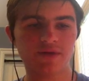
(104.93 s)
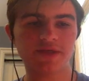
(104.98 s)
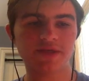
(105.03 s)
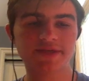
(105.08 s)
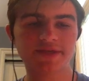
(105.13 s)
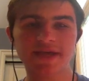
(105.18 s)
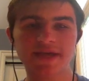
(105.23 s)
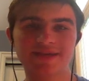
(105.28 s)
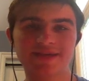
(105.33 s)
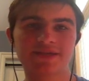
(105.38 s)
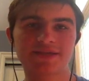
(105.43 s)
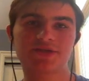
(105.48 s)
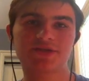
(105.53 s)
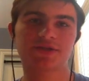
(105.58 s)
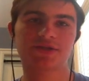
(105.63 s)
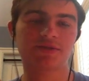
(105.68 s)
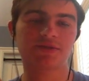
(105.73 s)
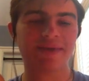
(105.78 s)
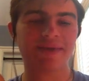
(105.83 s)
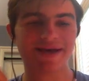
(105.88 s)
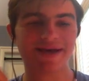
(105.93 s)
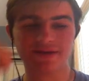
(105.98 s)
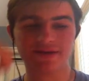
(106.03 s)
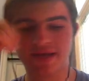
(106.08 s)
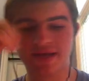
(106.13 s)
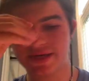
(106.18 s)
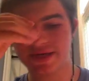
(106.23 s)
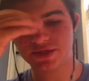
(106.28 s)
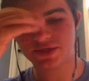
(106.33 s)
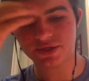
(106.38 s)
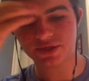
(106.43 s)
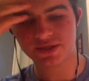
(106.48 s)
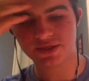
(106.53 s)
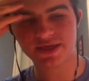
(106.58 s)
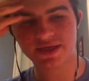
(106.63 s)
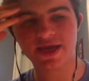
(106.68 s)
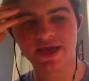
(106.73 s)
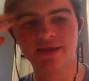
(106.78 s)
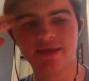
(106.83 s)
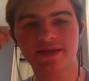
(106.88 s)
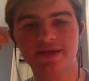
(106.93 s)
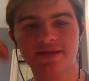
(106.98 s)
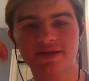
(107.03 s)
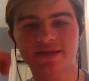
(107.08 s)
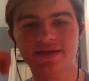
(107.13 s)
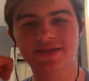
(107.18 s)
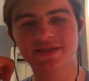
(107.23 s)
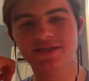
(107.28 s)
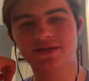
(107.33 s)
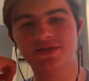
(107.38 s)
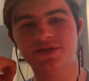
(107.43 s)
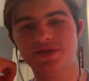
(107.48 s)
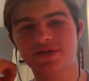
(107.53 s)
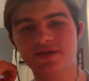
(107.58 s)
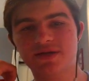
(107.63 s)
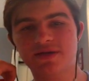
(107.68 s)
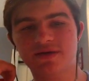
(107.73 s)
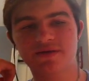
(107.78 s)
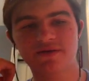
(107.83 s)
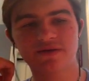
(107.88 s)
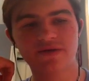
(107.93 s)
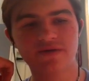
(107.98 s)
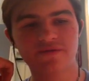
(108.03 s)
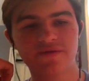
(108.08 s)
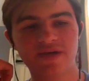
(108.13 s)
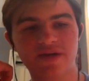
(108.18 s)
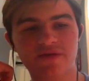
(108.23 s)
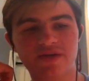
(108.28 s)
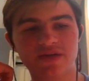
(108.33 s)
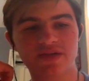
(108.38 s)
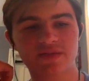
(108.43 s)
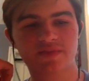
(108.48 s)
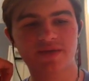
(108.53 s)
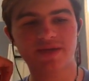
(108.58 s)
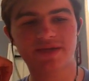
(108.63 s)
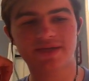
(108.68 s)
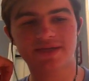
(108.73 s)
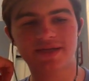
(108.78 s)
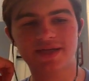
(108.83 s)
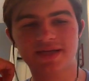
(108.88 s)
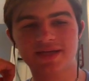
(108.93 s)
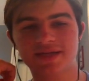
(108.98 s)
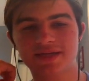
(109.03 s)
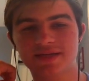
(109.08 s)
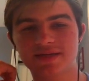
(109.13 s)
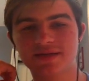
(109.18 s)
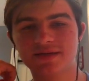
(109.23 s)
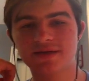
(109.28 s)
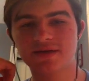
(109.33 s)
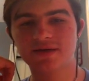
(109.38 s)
In this case, it's just a battle axe. Just again, this is just a fake recipe to test